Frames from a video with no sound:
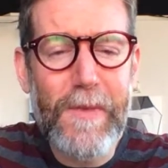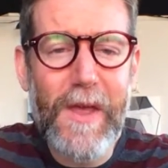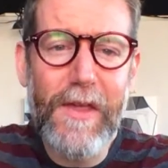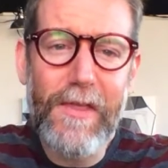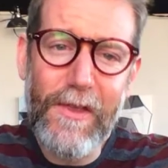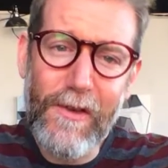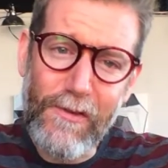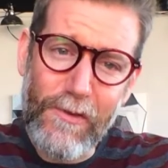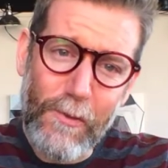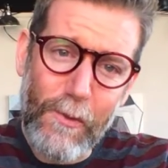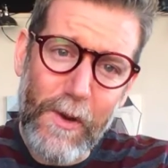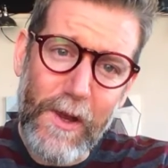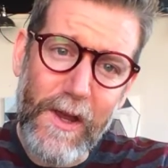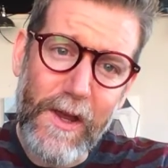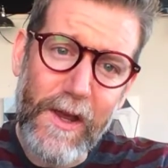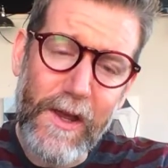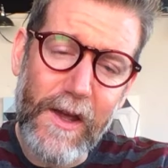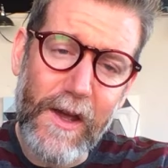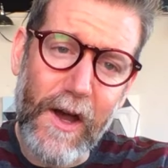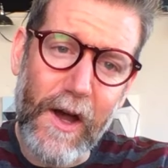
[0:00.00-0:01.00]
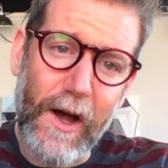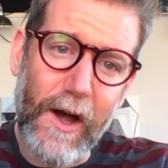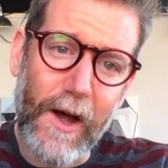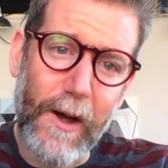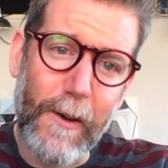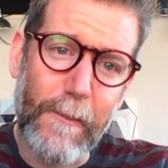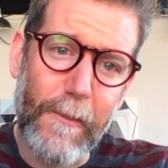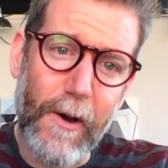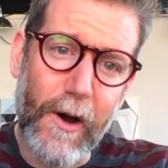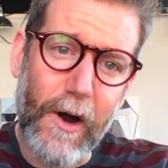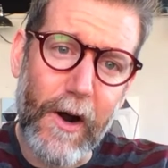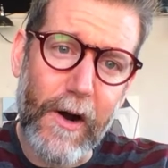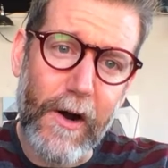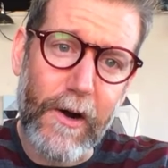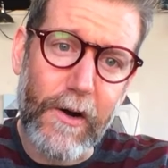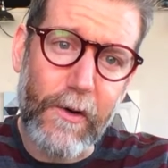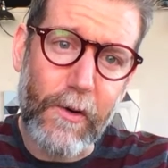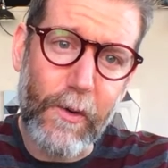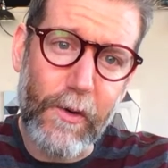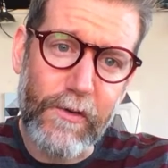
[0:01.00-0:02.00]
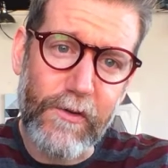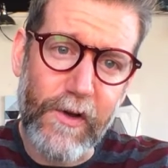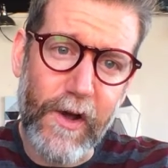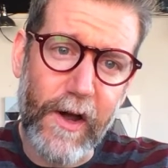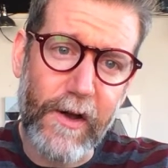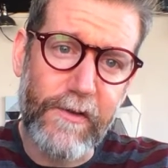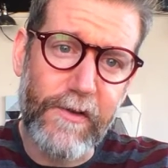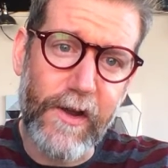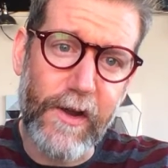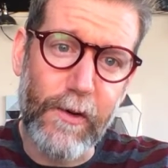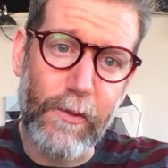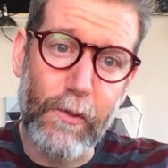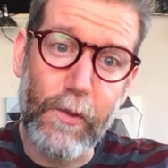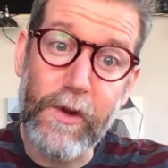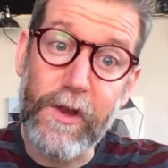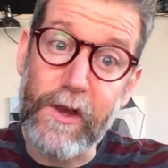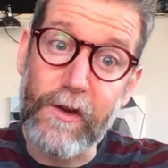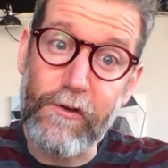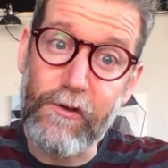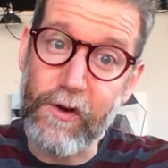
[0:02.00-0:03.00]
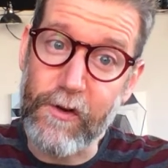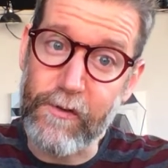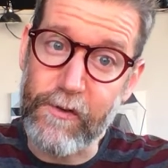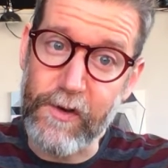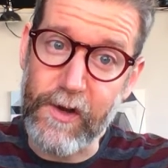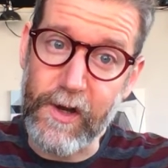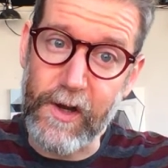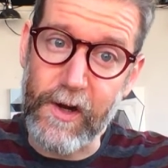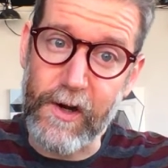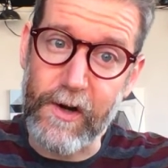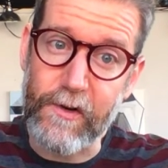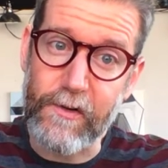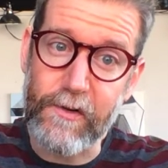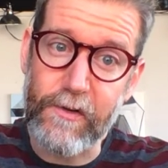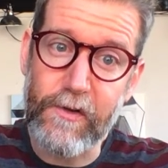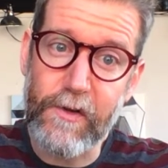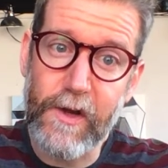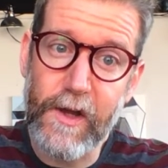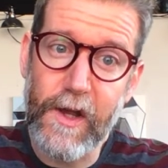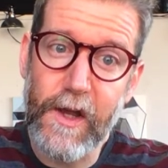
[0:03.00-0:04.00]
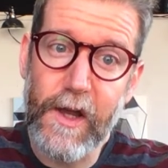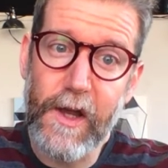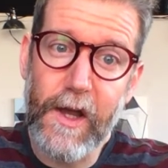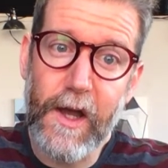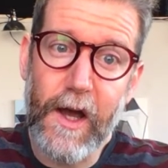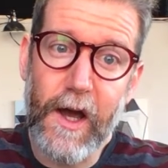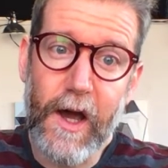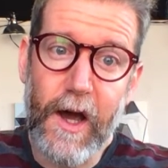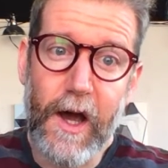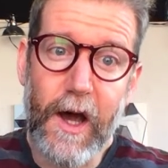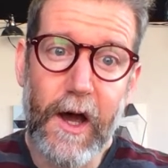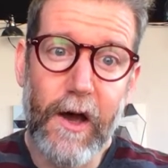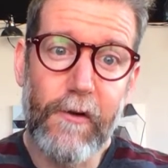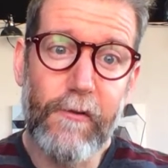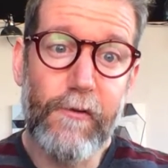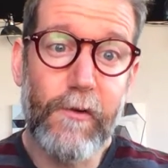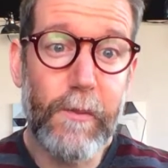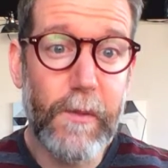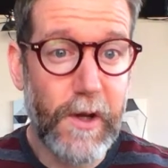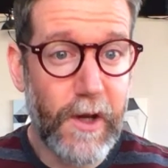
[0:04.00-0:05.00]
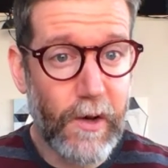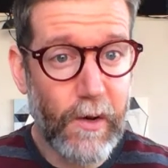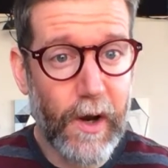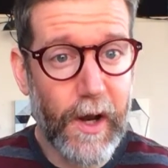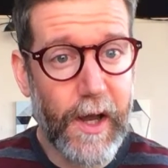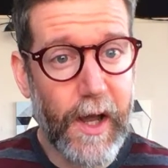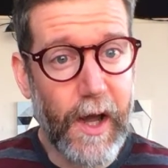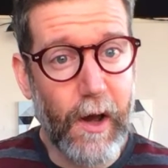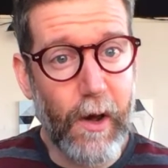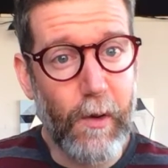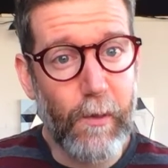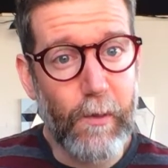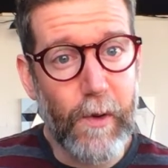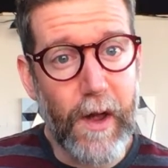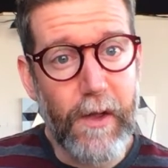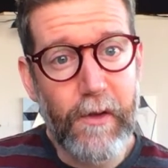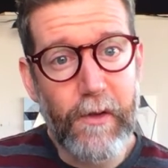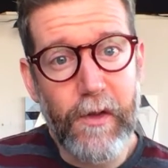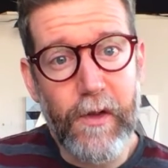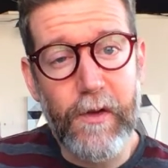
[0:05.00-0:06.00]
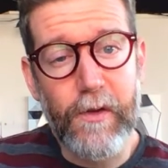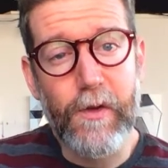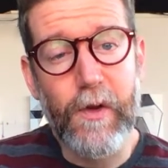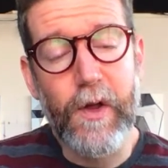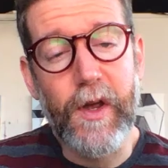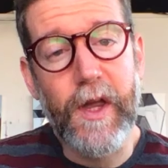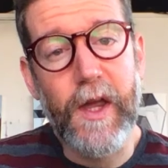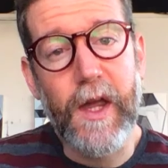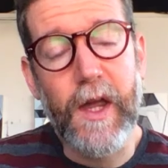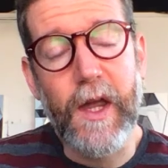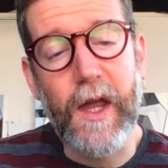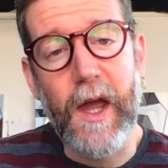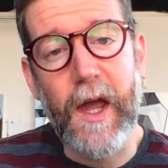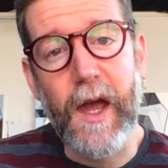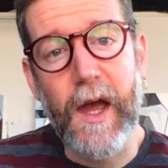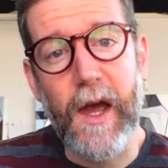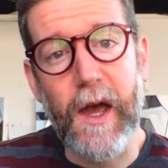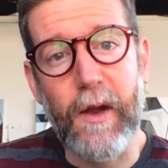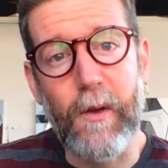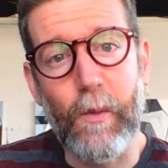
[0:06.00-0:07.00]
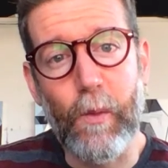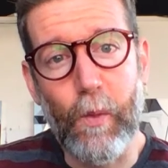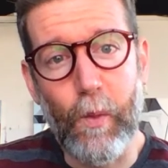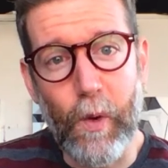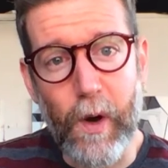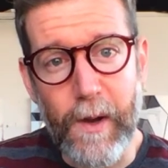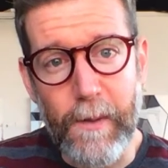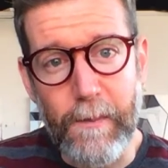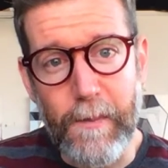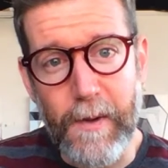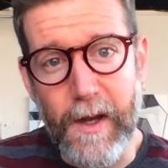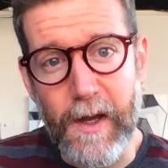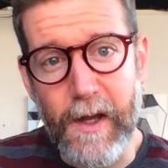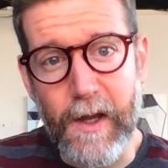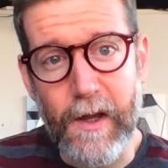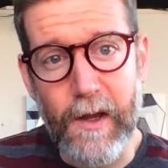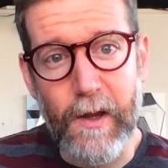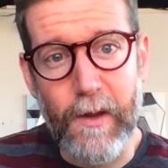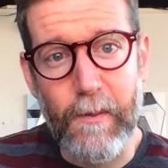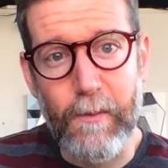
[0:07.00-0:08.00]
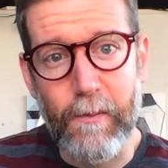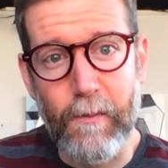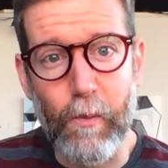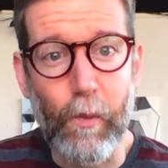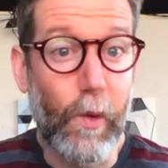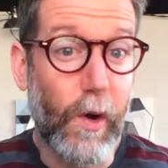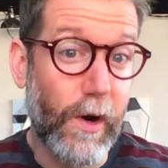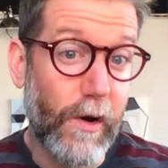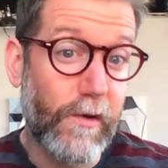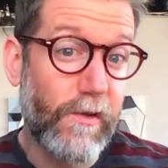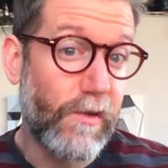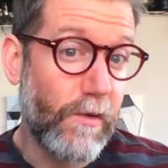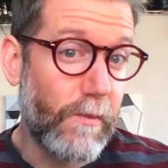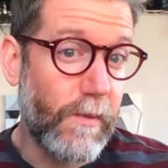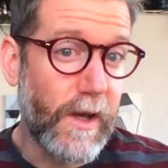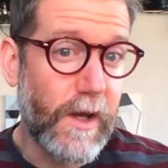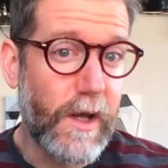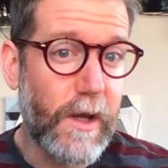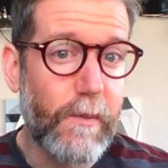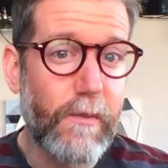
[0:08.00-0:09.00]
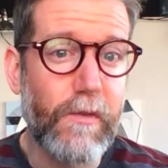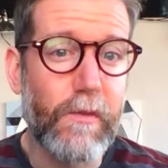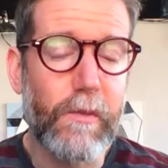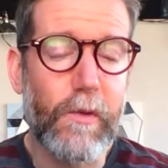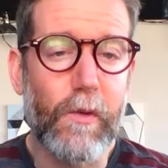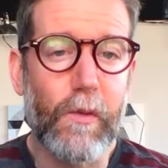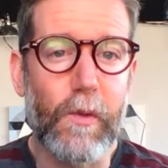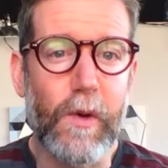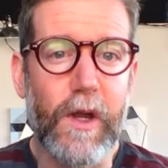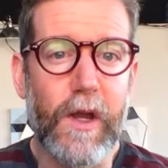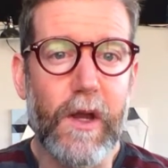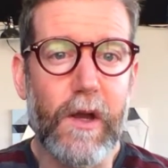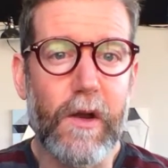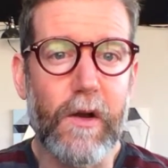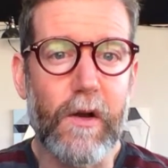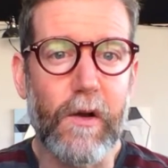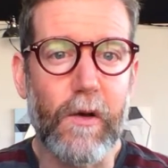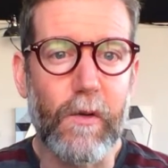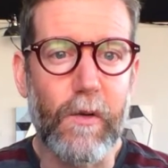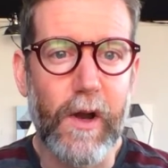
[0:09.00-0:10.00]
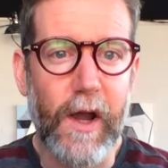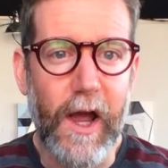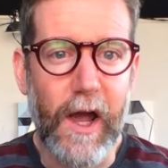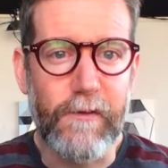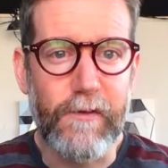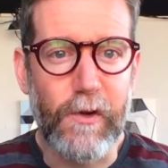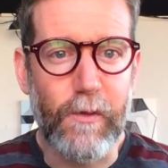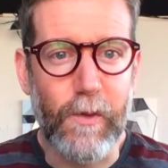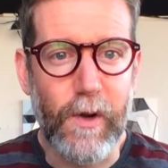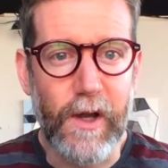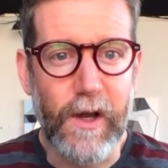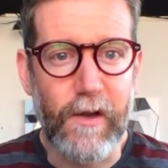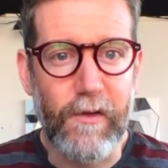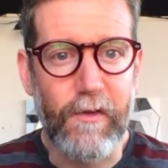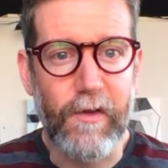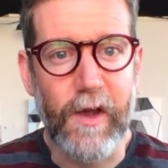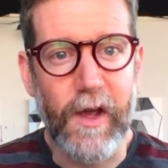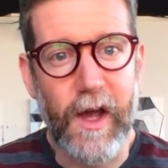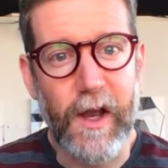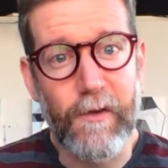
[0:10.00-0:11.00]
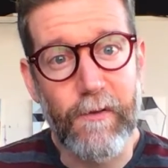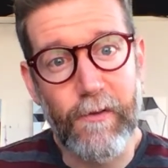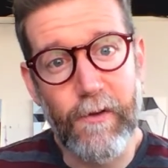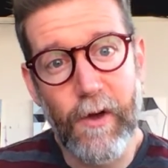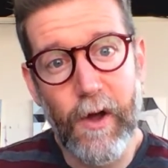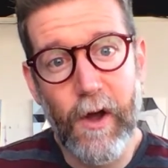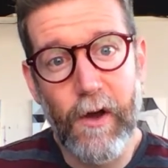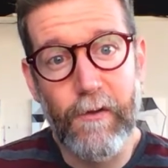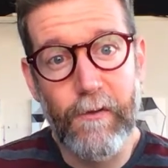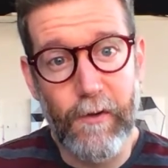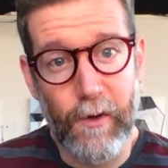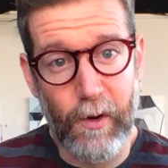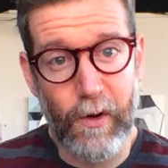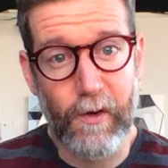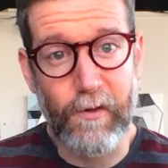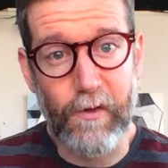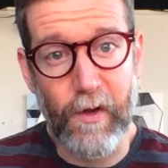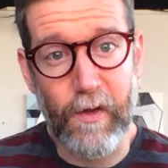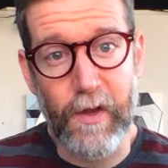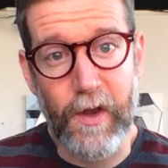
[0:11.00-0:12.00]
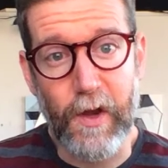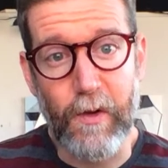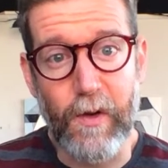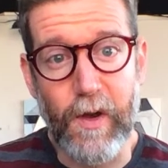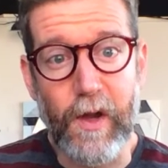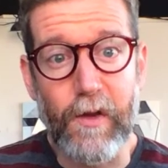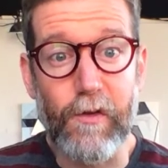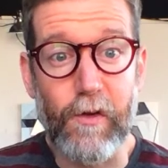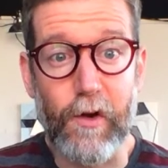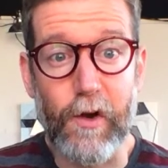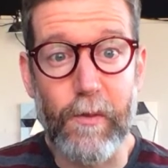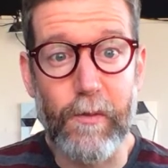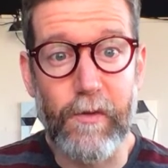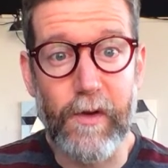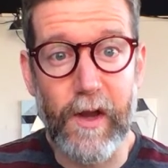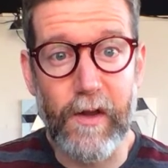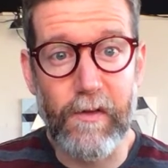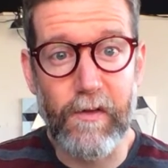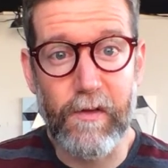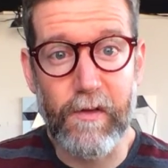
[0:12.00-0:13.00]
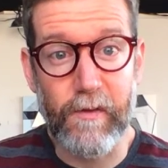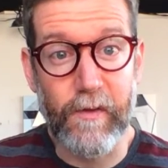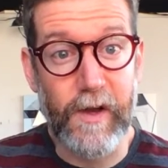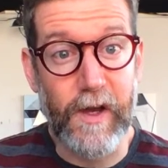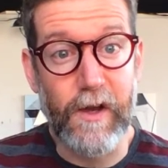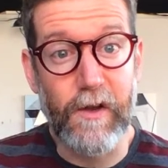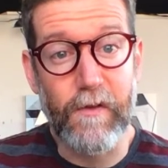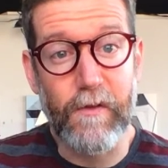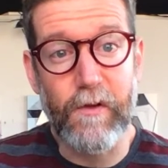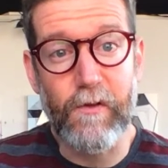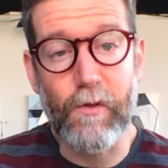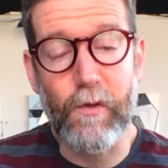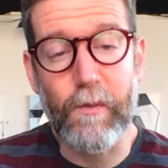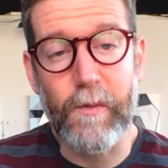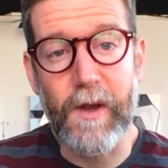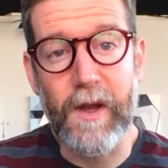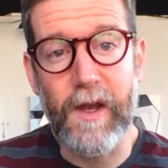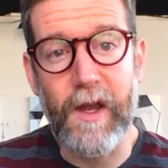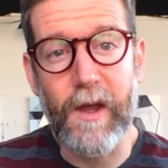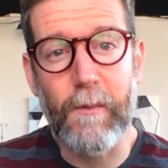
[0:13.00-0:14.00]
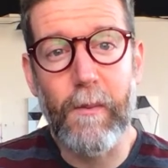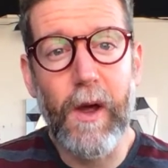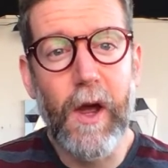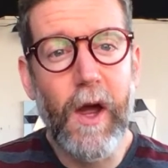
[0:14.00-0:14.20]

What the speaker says: this week our course content really shifts gears. From here on out, rather than looking at one or two mediums per week, or having readings that kind of focus on the unique circumstances of an individual medium,